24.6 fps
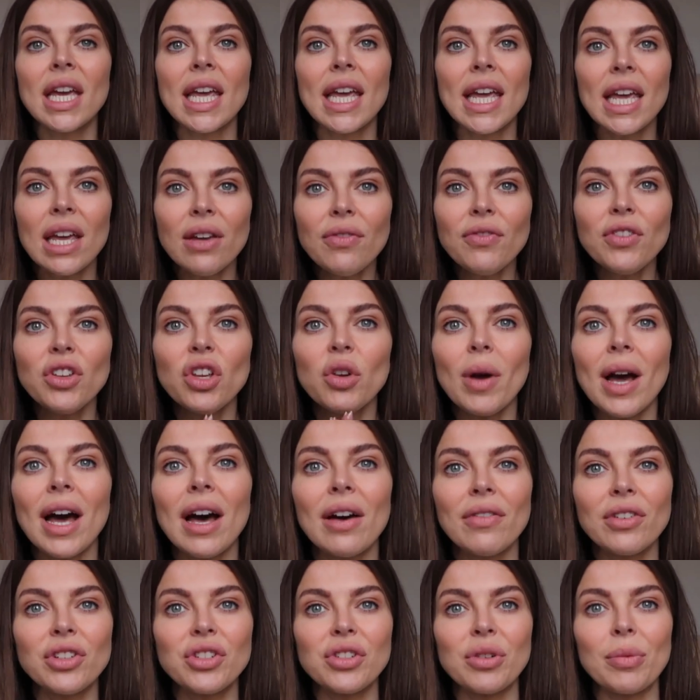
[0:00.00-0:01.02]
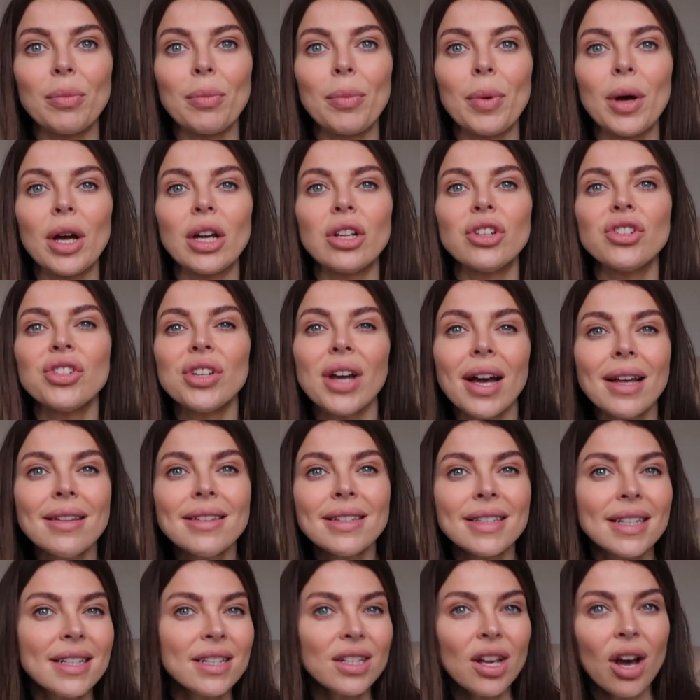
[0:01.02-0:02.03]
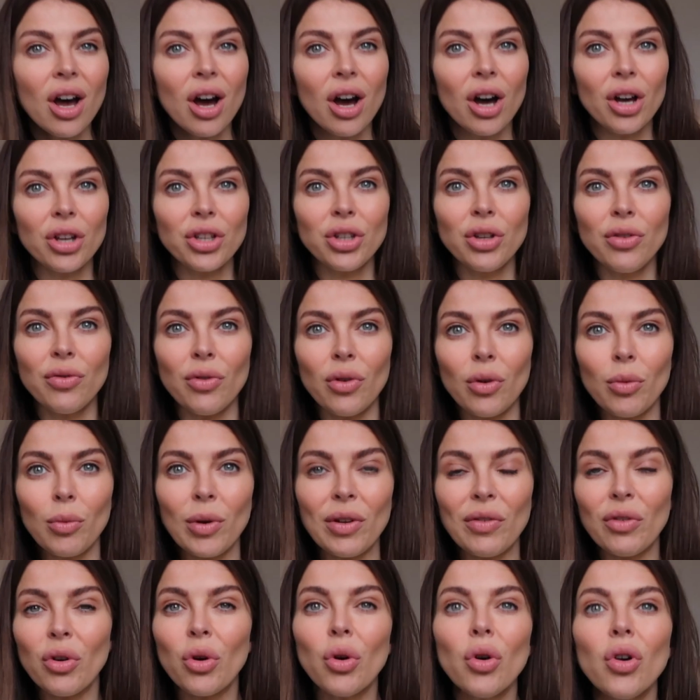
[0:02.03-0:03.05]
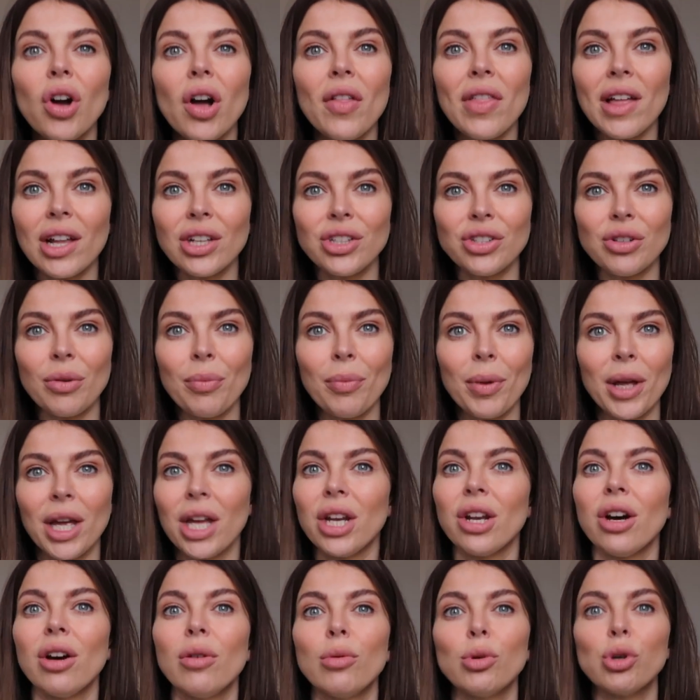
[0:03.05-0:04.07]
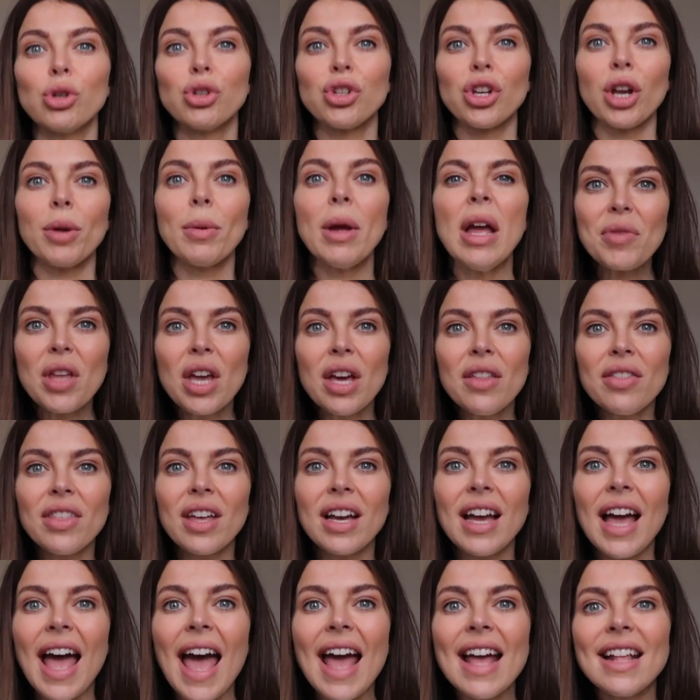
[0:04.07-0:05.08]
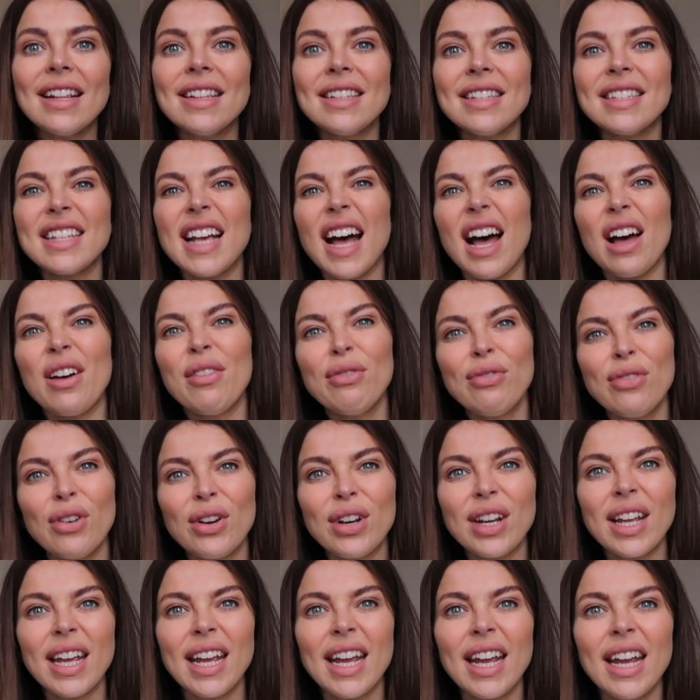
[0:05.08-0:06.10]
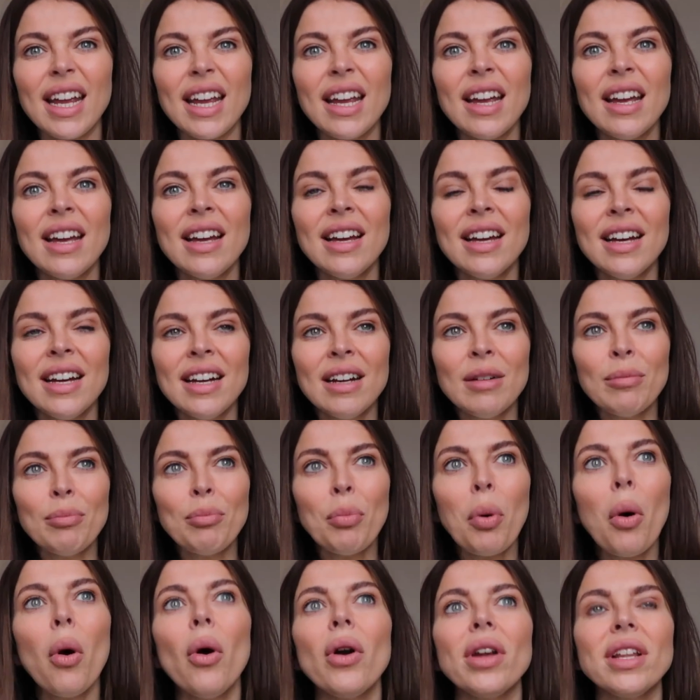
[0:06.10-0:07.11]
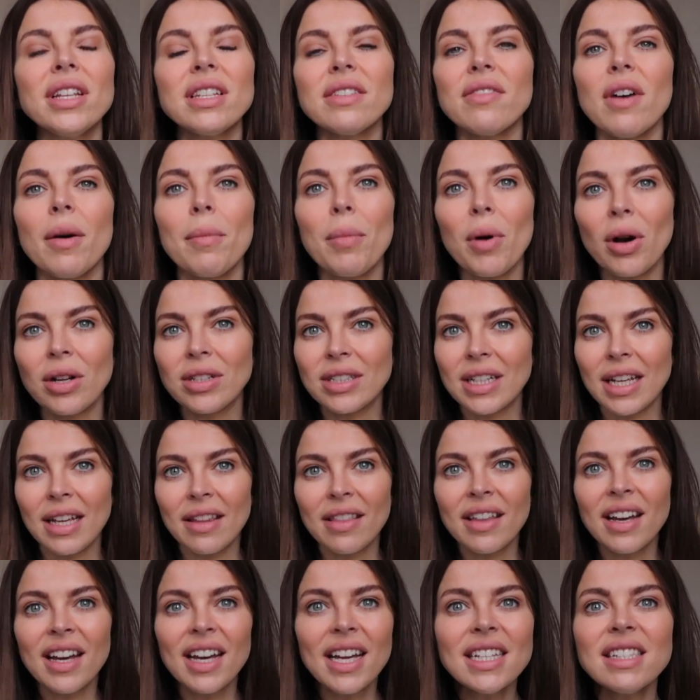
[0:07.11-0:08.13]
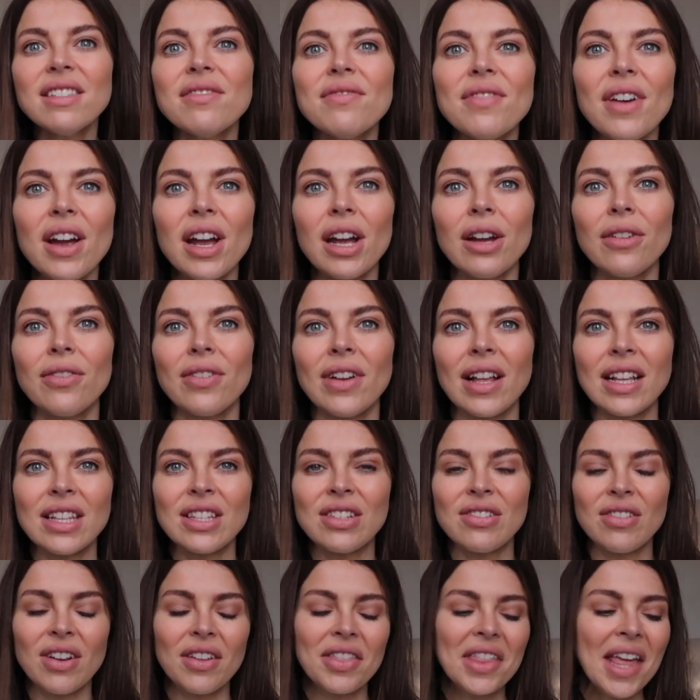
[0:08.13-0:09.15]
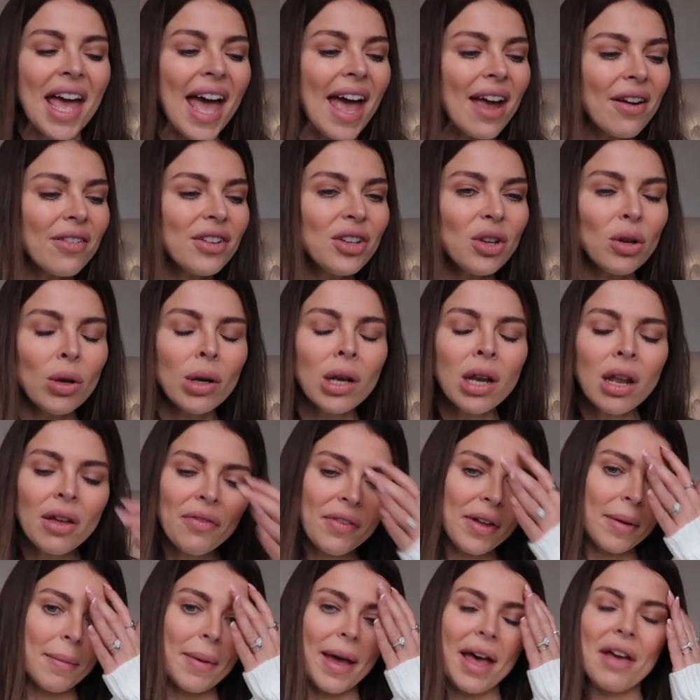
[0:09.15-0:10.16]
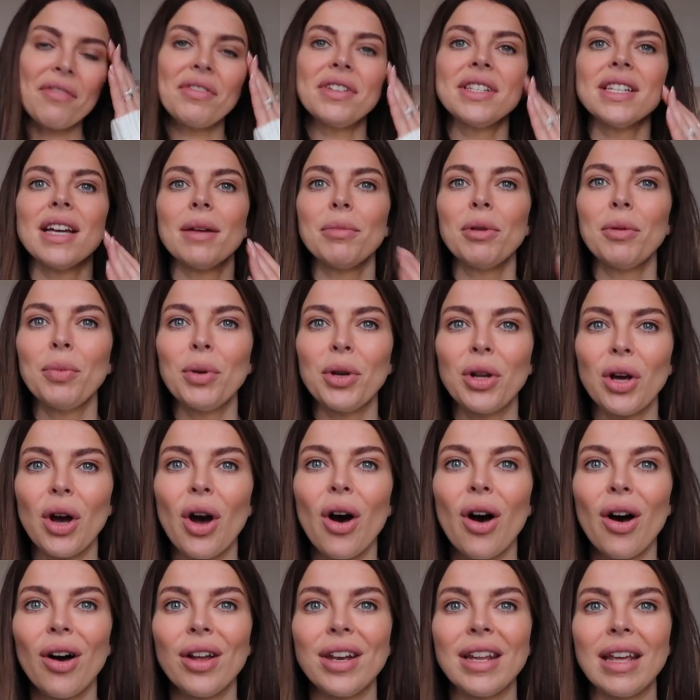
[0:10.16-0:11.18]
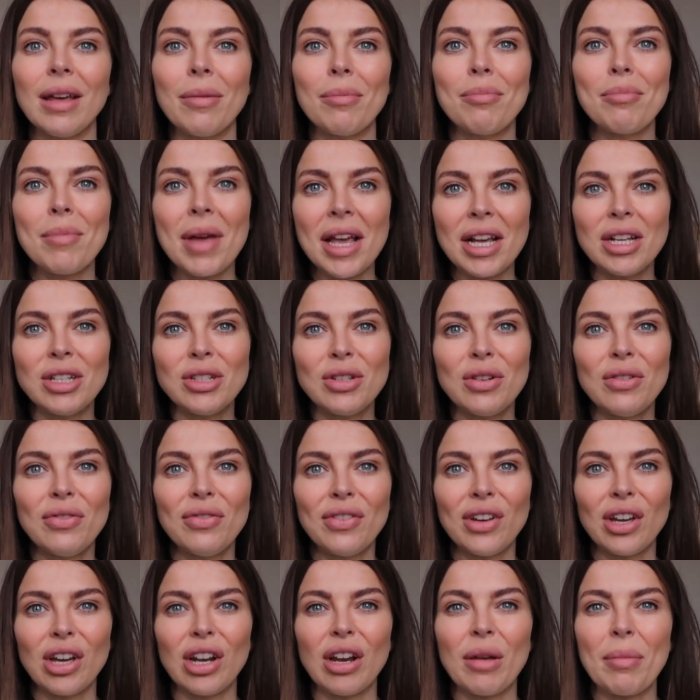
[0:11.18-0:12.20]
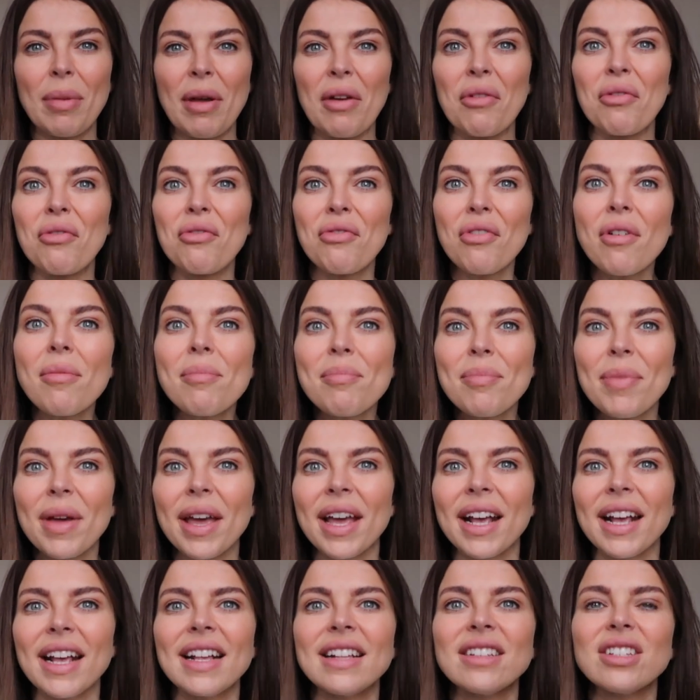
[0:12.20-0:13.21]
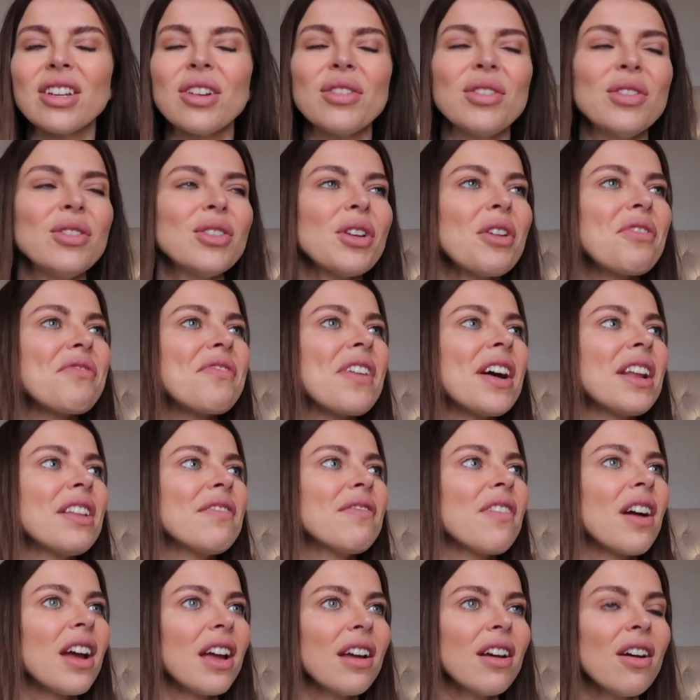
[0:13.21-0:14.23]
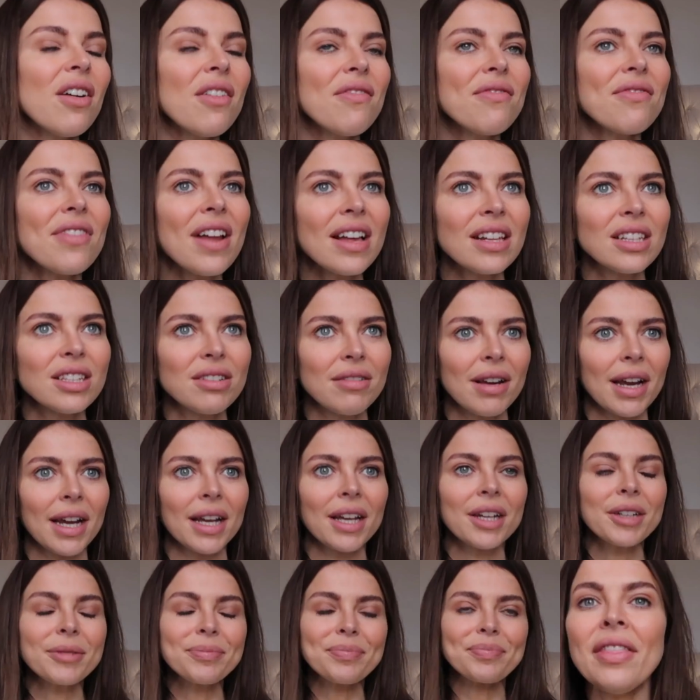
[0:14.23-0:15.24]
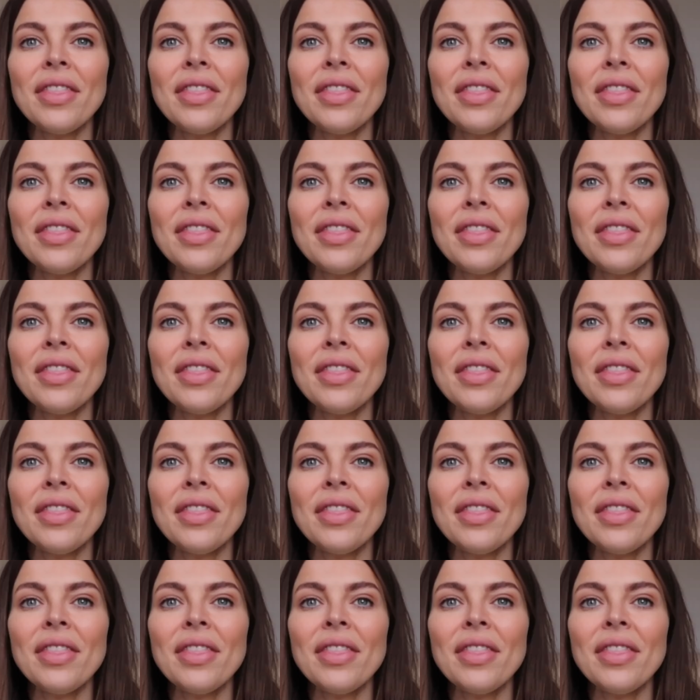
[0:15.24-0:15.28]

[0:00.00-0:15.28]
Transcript: if you have a jumper, chances are we've all got that jumper in our wardrobe that ends at a funny point of our body that isn't very flattering, that you love it, but every time you put it on, it makes you feel a bit frumpy. You don't find it very flattering.